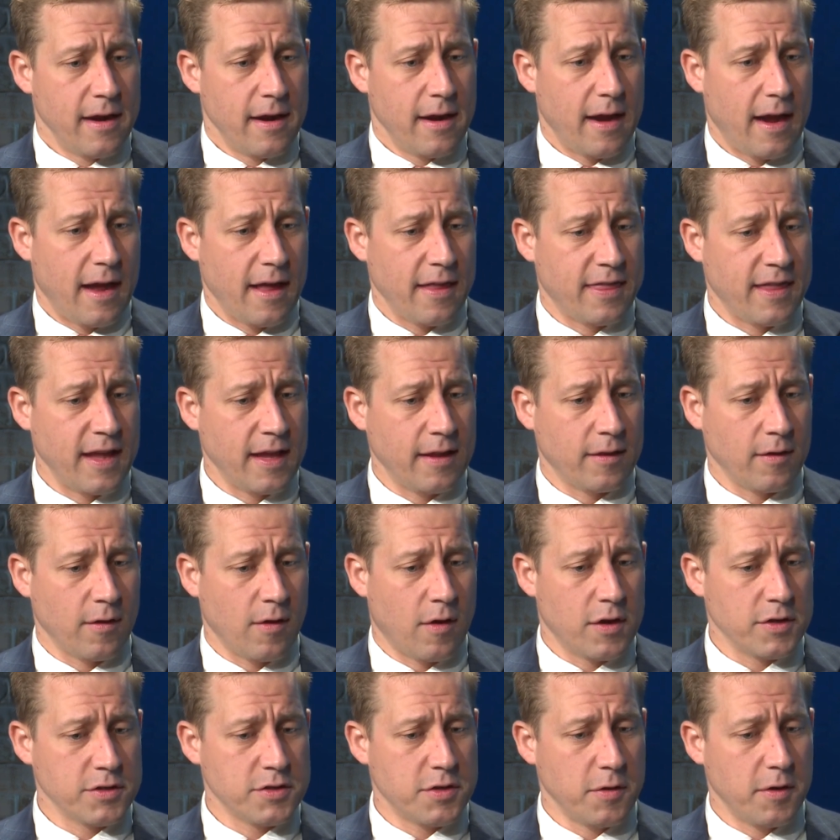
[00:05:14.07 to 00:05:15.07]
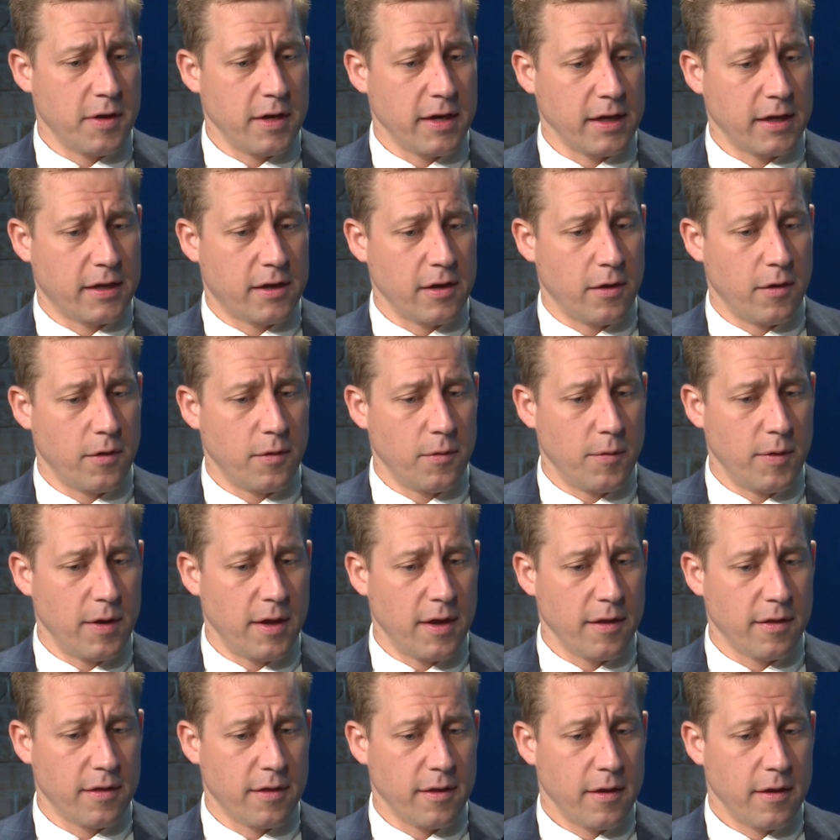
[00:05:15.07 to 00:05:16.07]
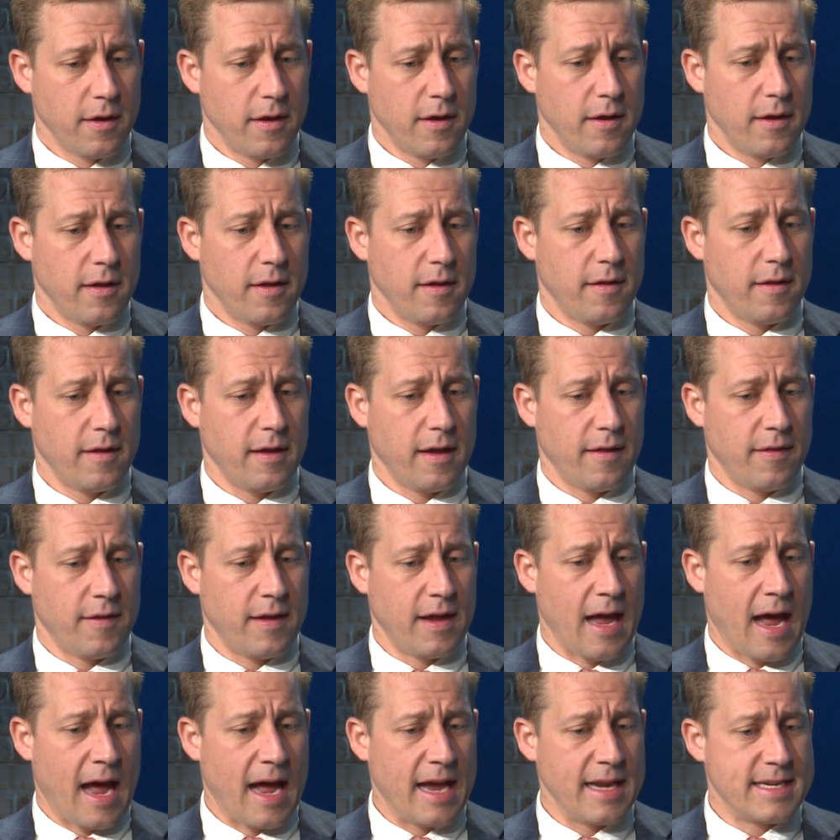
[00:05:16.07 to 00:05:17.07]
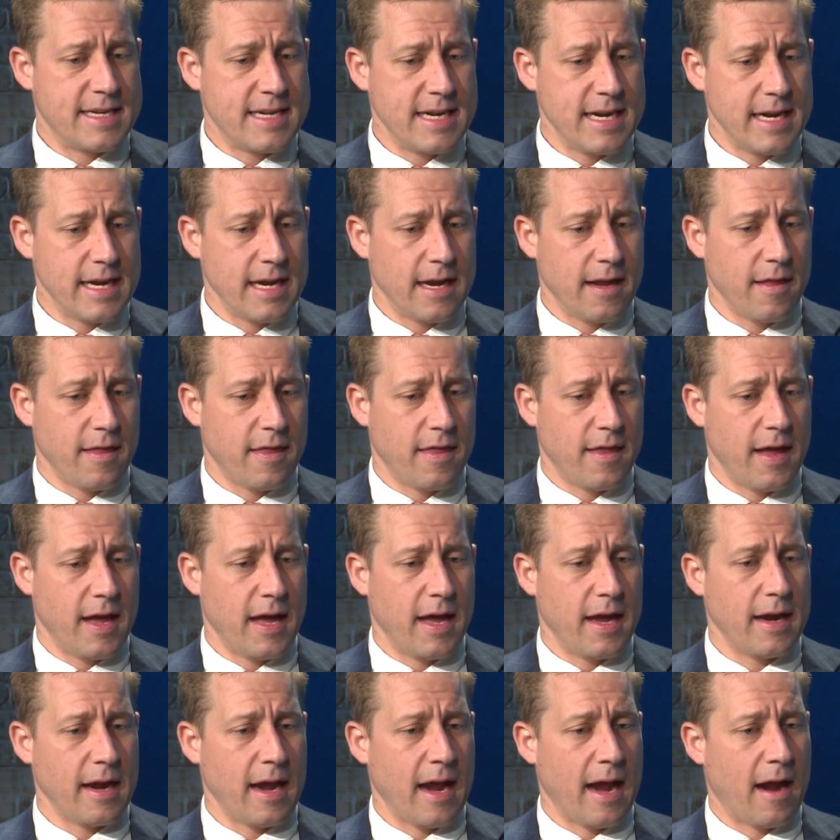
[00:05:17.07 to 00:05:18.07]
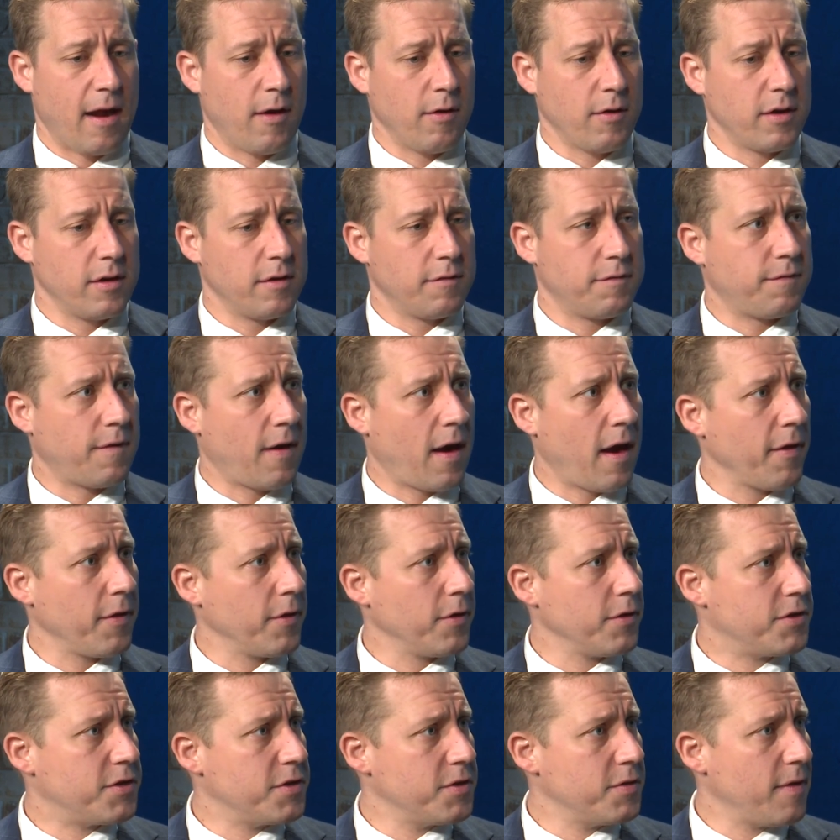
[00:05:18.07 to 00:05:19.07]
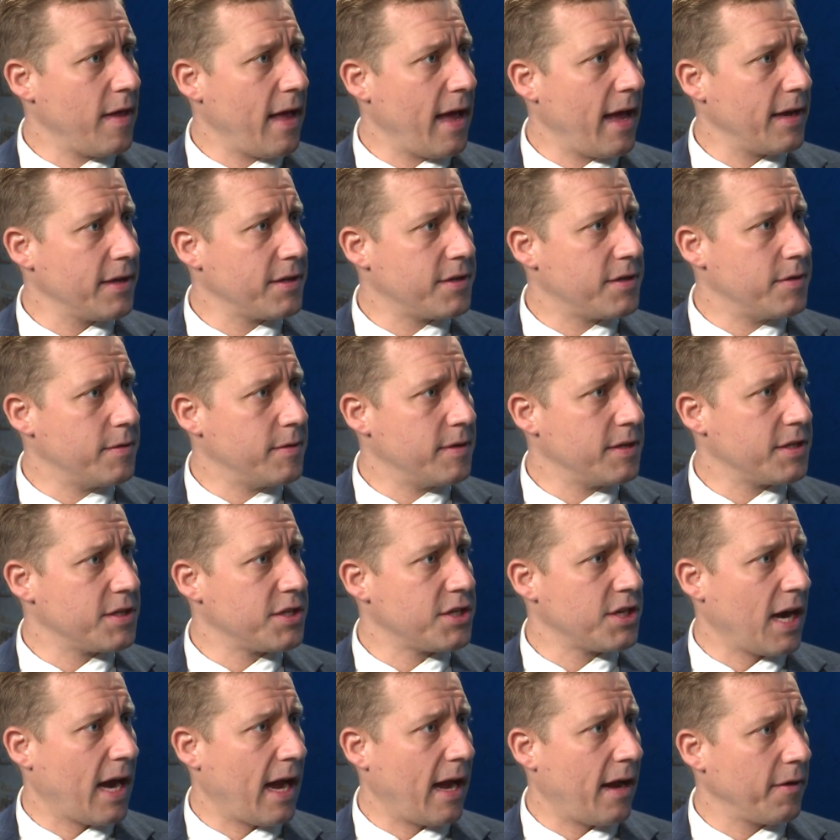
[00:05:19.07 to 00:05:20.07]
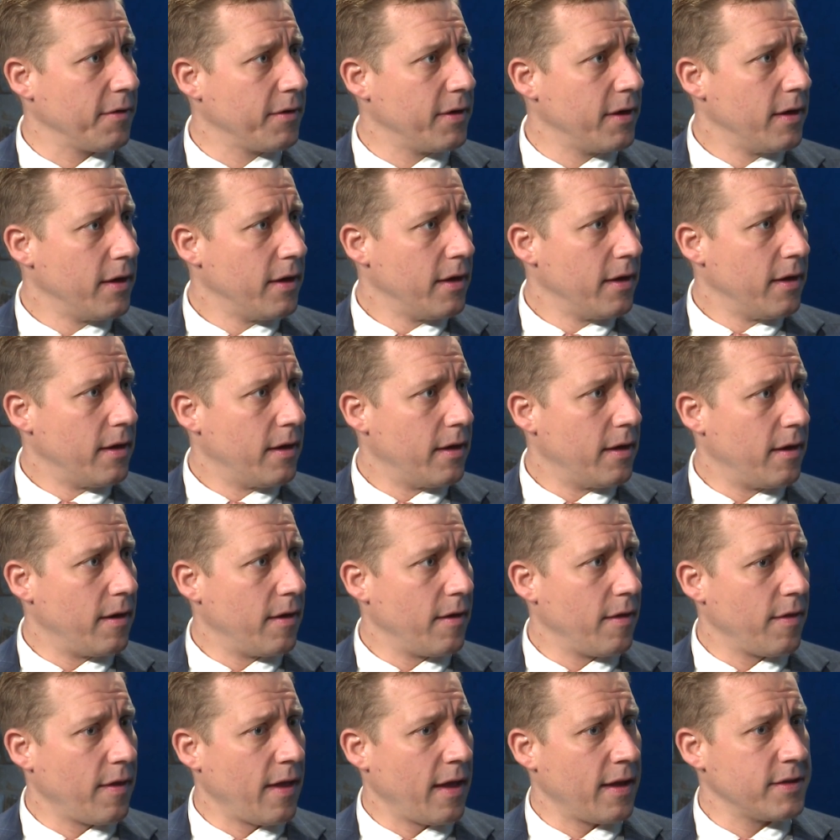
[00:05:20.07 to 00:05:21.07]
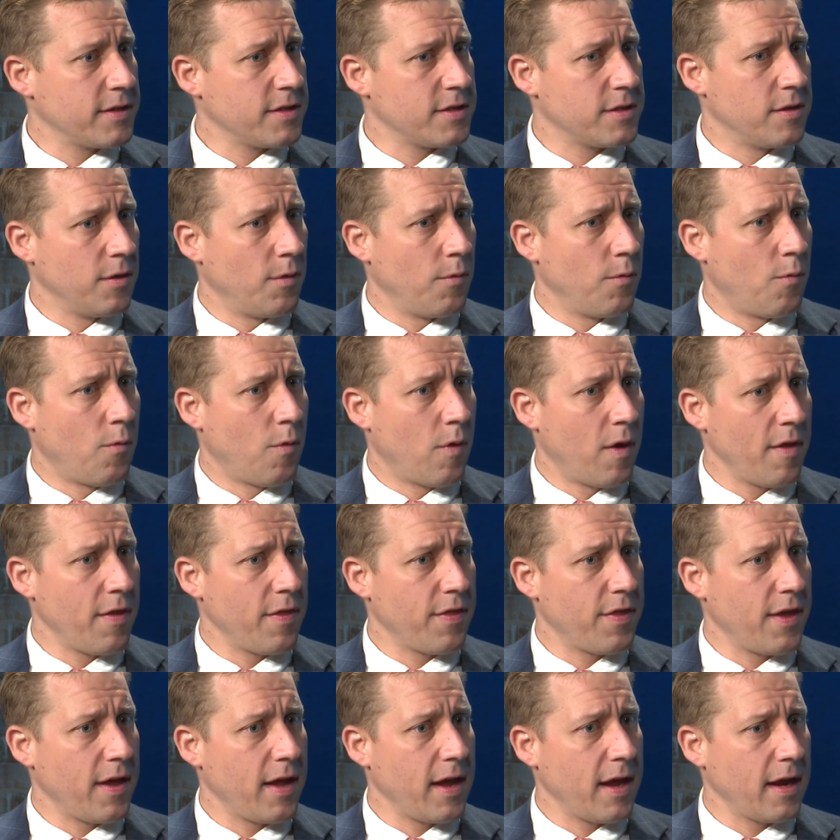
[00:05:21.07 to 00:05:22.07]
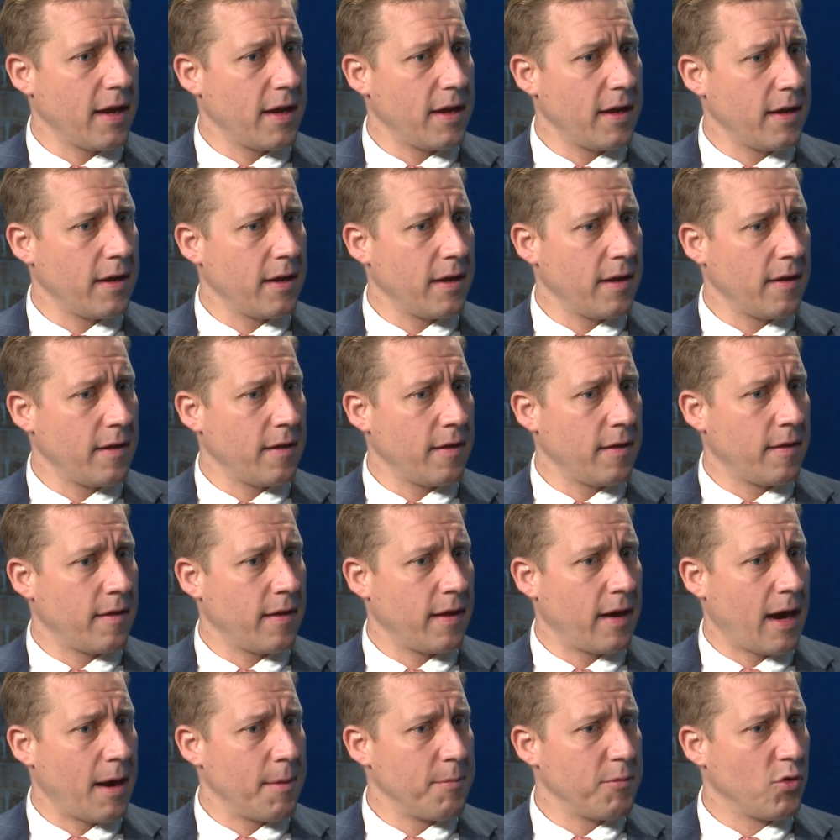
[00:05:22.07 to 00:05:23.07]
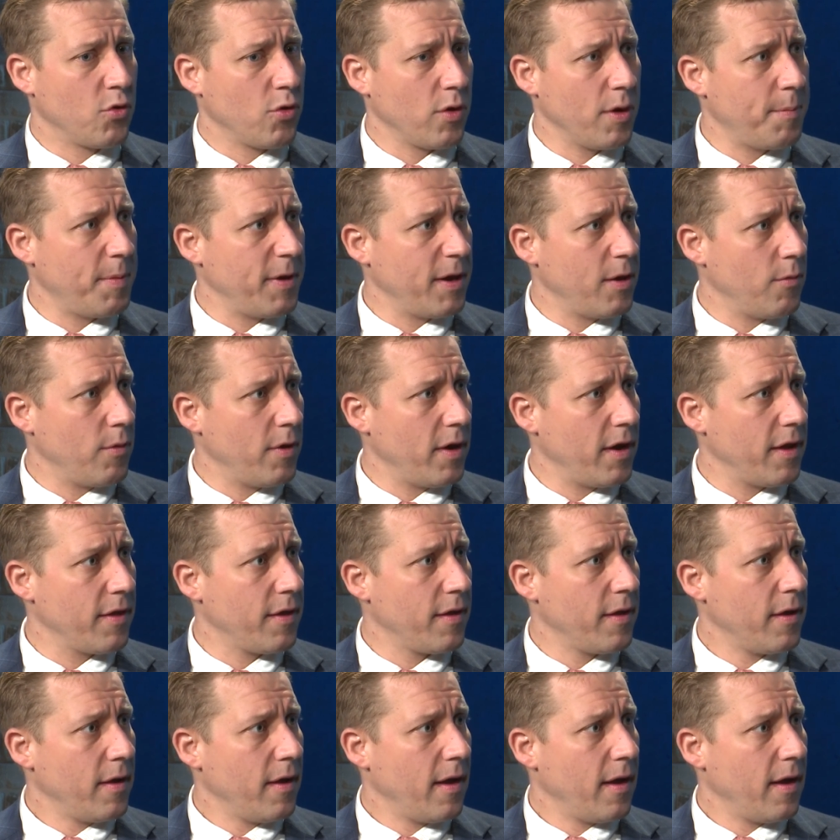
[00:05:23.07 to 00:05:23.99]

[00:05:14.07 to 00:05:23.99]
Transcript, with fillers: I think they're also going to go with the the idea that how could a father do that to his child? Mm-hmm. Uh, that's the one thing that I'm gripping with.